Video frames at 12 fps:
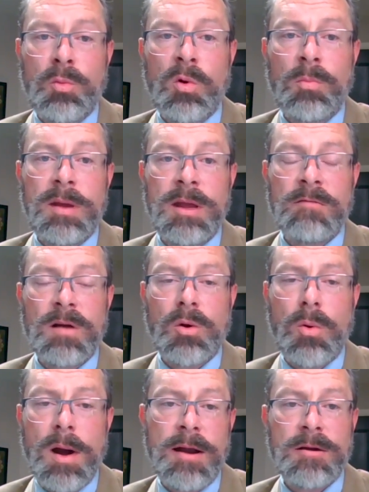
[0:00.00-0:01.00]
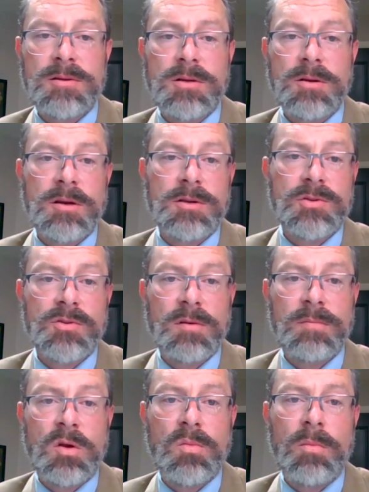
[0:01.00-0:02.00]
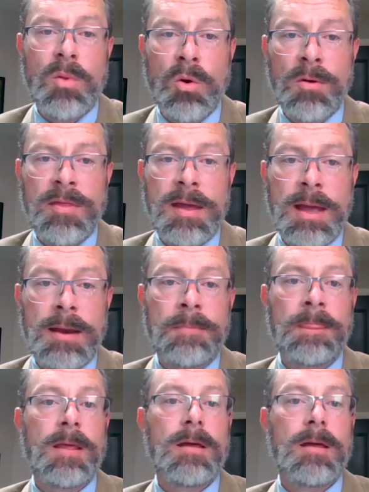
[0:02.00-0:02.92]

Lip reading: will be required to contribute more than